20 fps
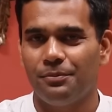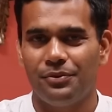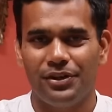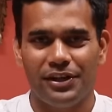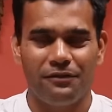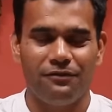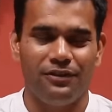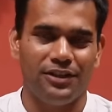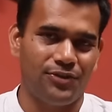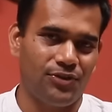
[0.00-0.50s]

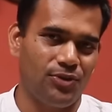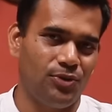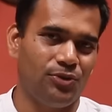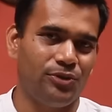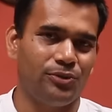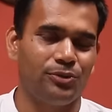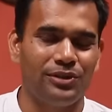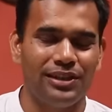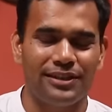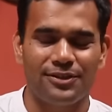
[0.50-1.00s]
breakfast you
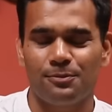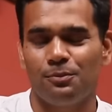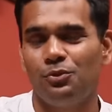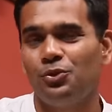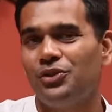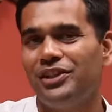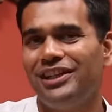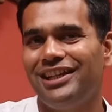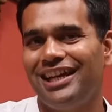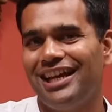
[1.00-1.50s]
took the
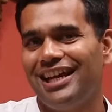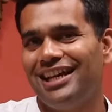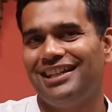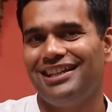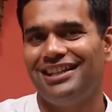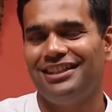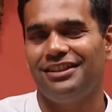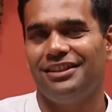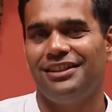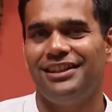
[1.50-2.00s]
smoothie
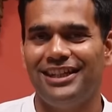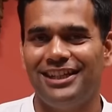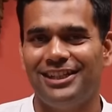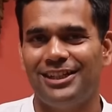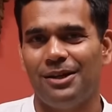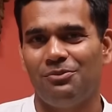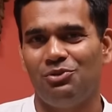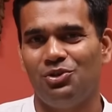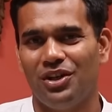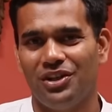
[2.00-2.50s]
and in the
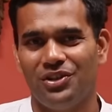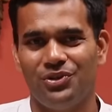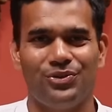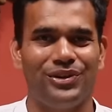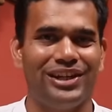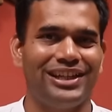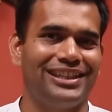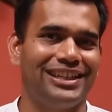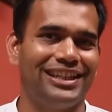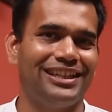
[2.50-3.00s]
daytime you are
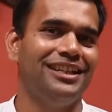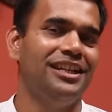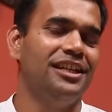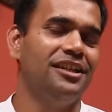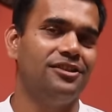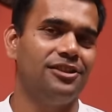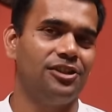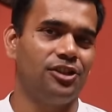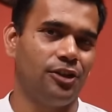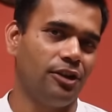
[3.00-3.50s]
drinking
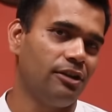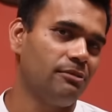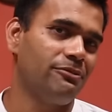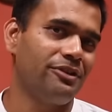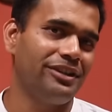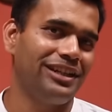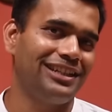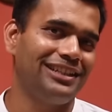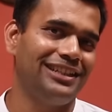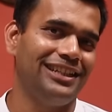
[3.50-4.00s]
the
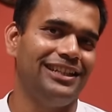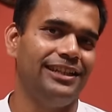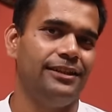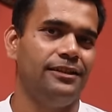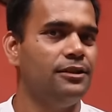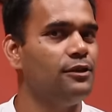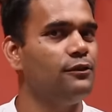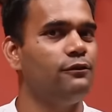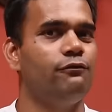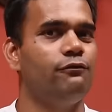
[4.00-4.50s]
turmeric tea